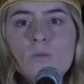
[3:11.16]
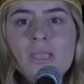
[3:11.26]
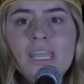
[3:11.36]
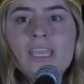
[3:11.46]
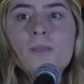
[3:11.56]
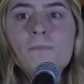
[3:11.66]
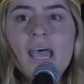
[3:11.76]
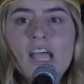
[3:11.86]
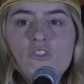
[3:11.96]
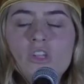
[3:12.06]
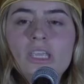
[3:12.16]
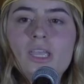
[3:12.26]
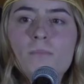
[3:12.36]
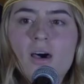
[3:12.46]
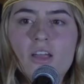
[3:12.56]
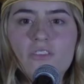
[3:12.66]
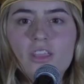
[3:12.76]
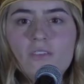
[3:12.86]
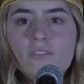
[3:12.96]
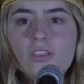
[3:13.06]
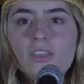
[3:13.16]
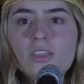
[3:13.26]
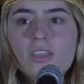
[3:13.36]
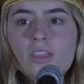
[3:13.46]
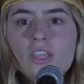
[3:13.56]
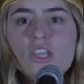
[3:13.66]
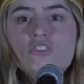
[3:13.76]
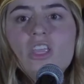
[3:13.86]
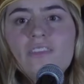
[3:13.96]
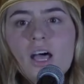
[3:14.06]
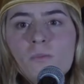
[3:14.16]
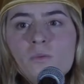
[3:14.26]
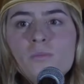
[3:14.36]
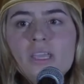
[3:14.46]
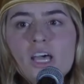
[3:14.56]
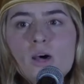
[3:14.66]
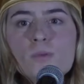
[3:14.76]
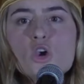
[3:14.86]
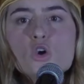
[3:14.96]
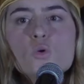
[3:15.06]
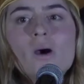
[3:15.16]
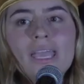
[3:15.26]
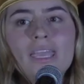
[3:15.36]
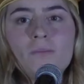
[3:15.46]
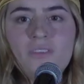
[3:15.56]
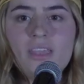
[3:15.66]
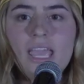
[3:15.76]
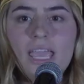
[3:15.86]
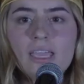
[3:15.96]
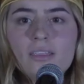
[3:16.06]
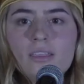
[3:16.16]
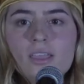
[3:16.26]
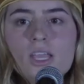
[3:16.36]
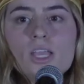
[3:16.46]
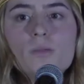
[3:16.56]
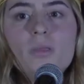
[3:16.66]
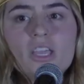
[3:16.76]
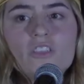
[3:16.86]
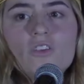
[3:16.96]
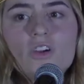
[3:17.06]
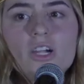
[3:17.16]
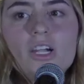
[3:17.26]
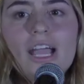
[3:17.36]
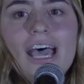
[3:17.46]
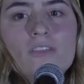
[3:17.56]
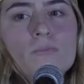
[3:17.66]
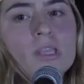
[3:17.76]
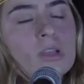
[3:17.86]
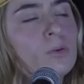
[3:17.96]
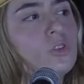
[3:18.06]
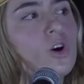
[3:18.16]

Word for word: remaining compassionate and positive. She has helped me become who I am today. Because of her, I've been able to